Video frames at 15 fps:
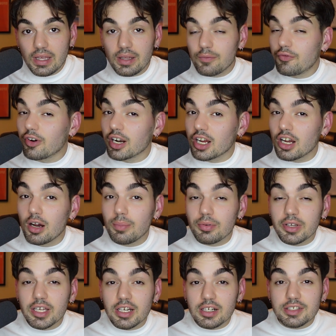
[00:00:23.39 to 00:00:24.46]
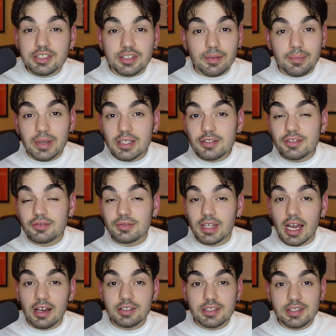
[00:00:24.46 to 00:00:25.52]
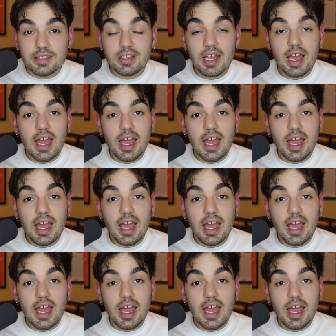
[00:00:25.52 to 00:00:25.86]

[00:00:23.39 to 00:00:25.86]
And for a couple years in the mid-2000s,